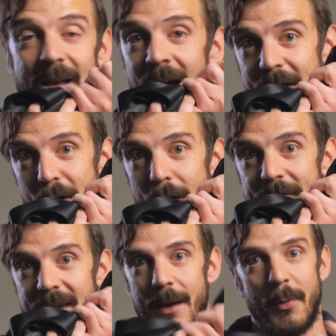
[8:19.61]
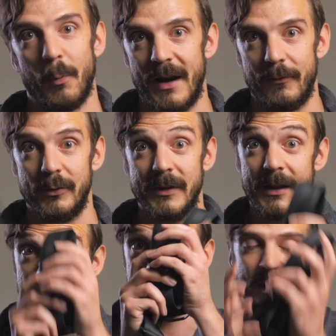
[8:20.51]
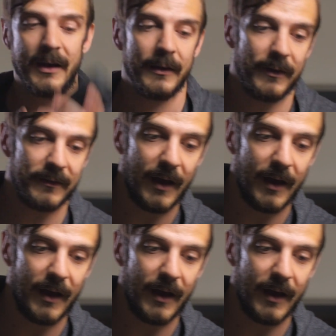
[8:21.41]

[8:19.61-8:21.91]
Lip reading: on and off the camera whenever you need it. This